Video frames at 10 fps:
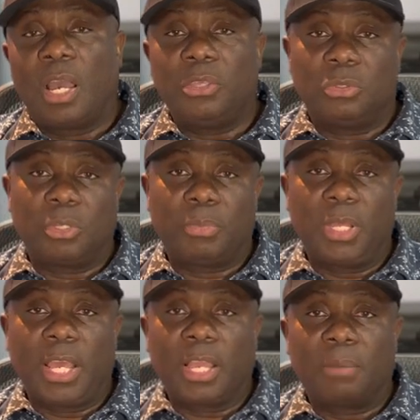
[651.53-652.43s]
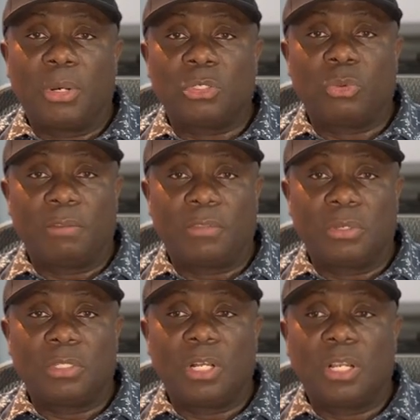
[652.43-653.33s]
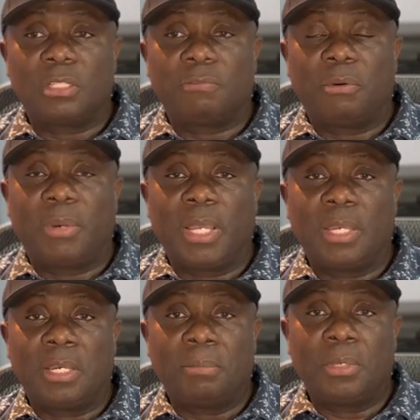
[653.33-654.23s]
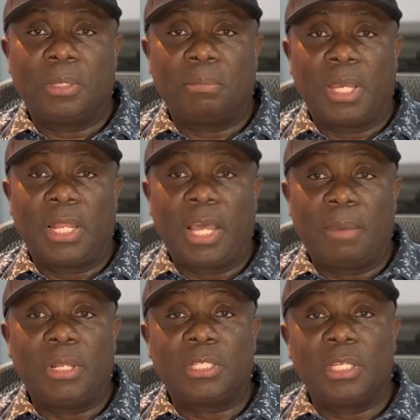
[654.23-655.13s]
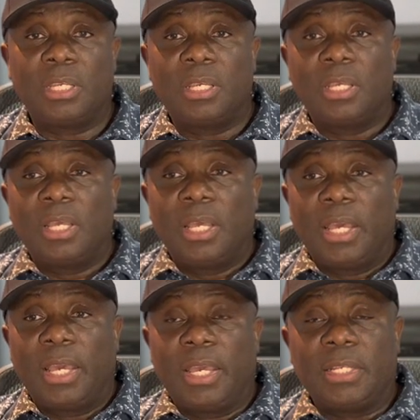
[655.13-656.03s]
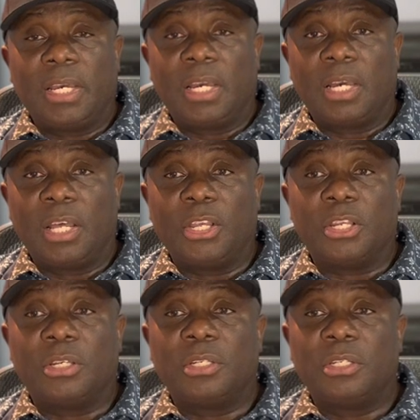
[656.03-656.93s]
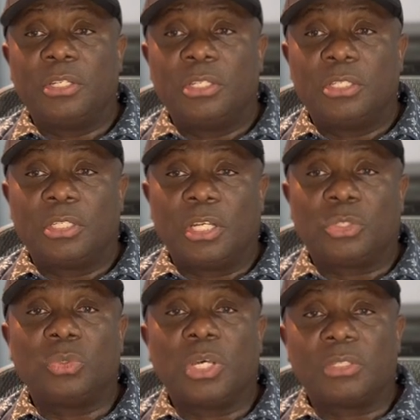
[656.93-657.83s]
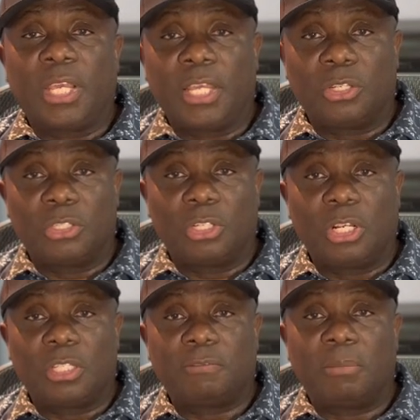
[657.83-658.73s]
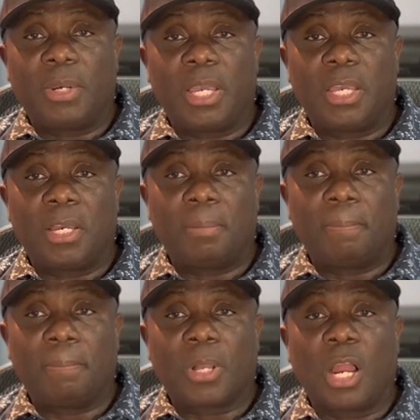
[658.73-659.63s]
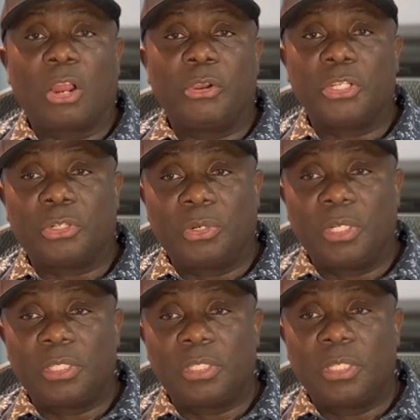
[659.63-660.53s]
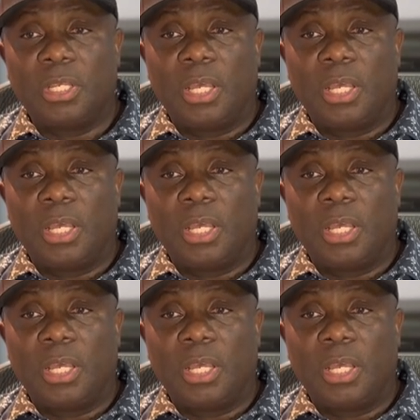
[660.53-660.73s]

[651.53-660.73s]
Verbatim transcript: I used to pay like about twelve thousand dollars for my um, my liability, and uh, another uh, two thousand eight hundred dollars for my um, cargo insurance,